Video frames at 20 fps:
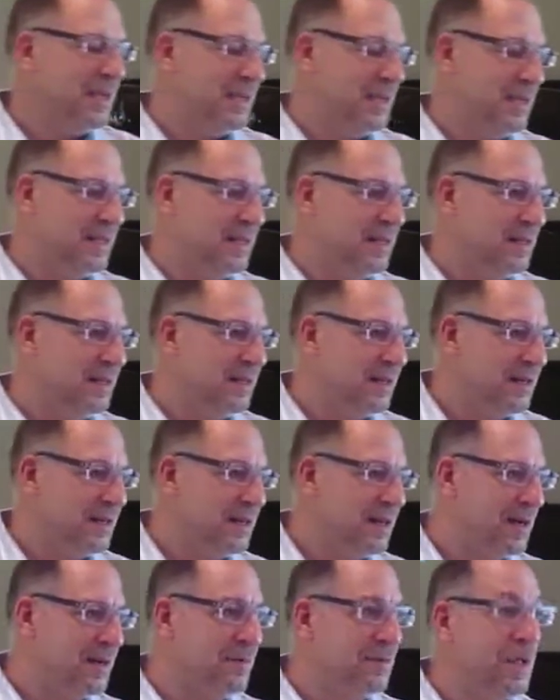in our
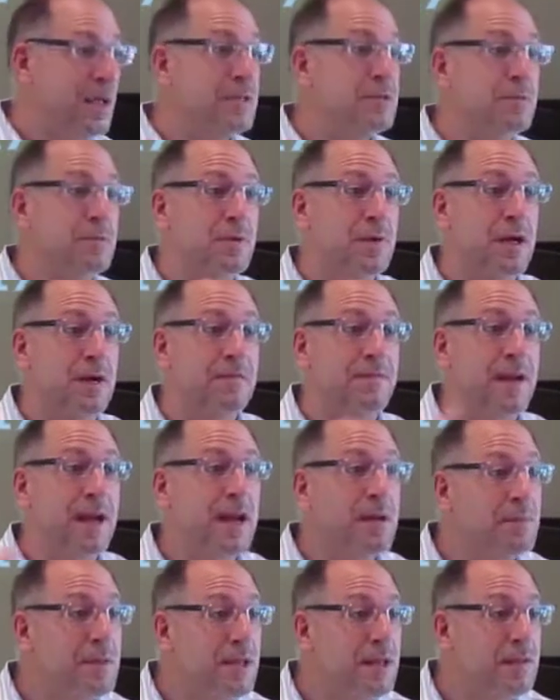uh, relations with our
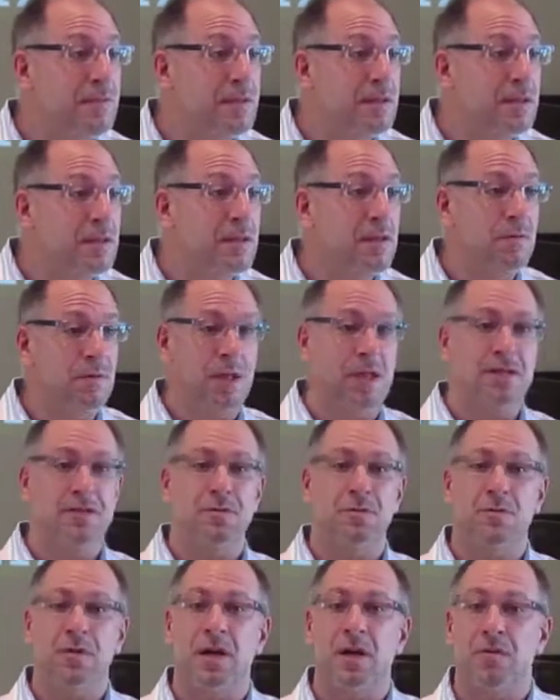family even,
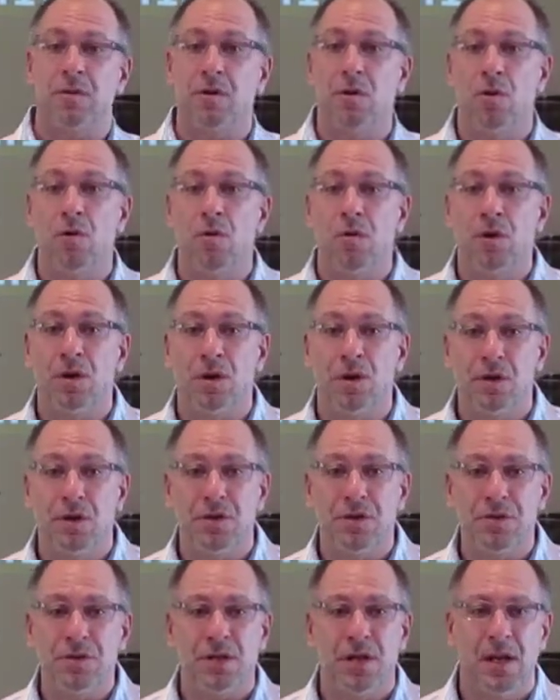relations with our
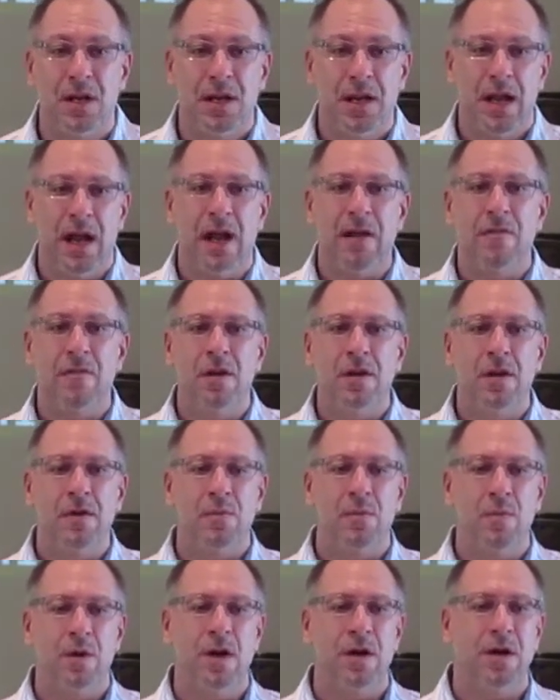coworkers,
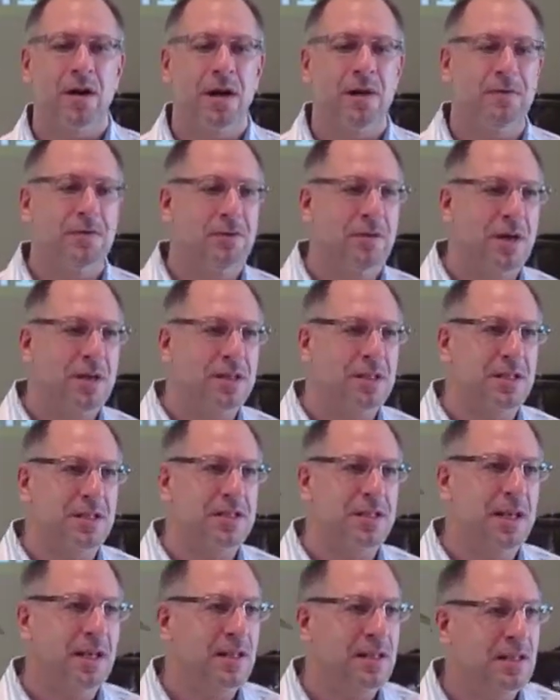everywhere, every direction
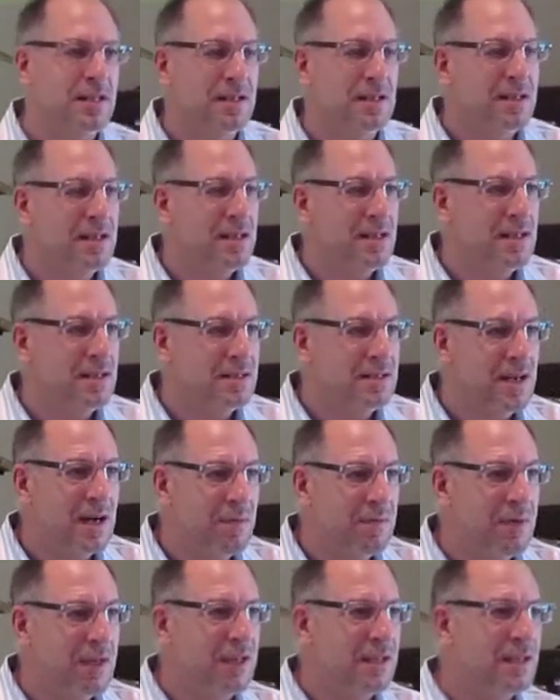Satan is
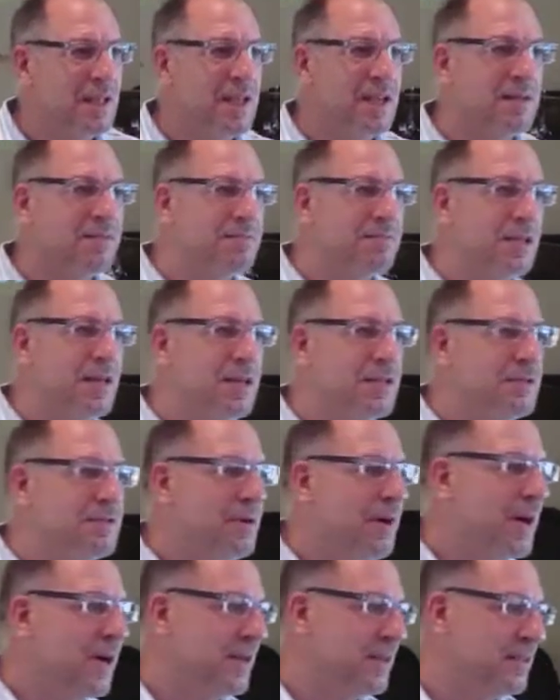coming in like a flood
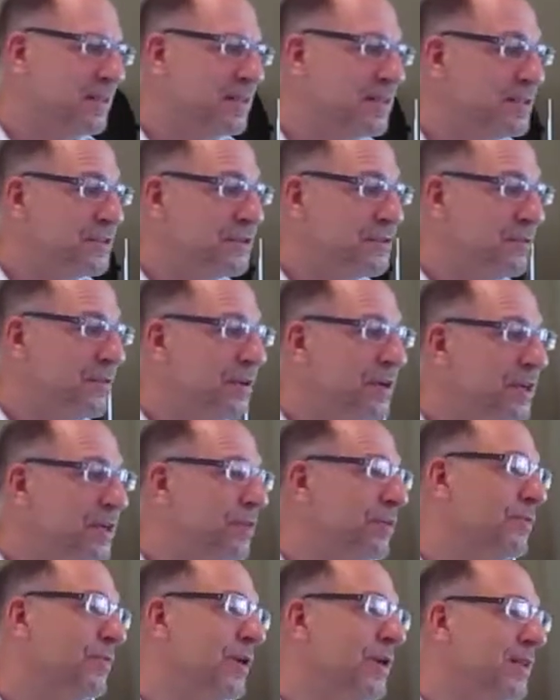trying to destroy
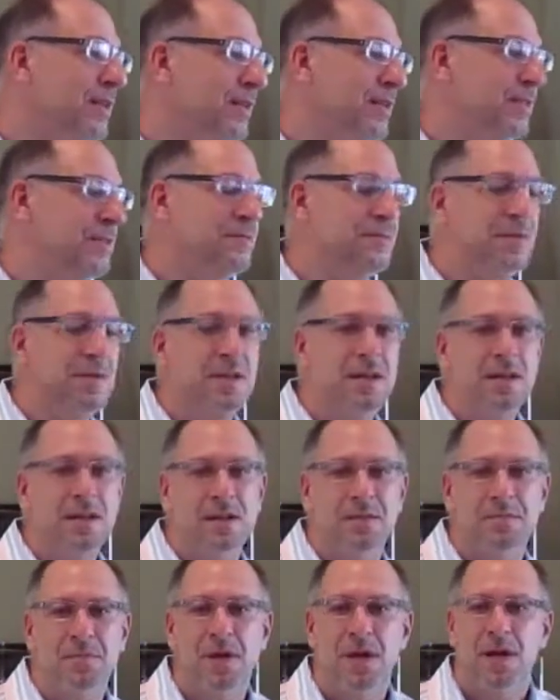your witness for him.
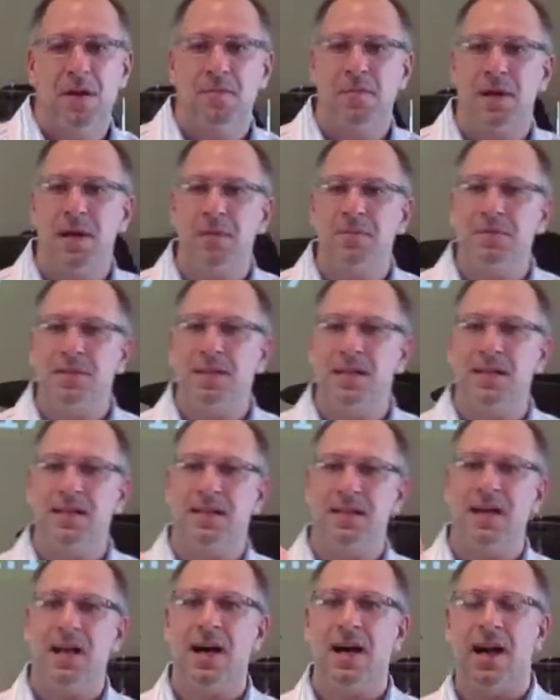But I'm saying to
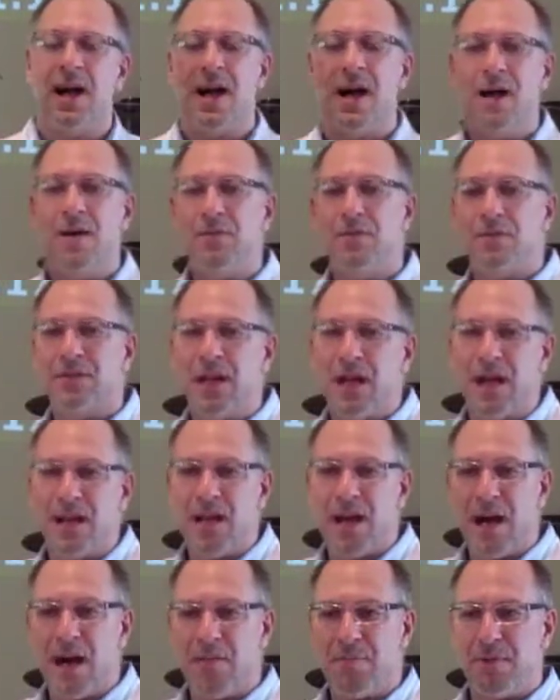God, I will
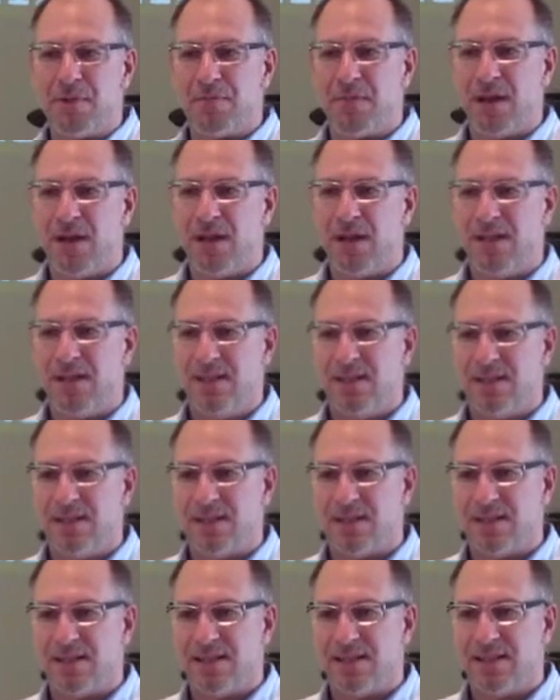not compromise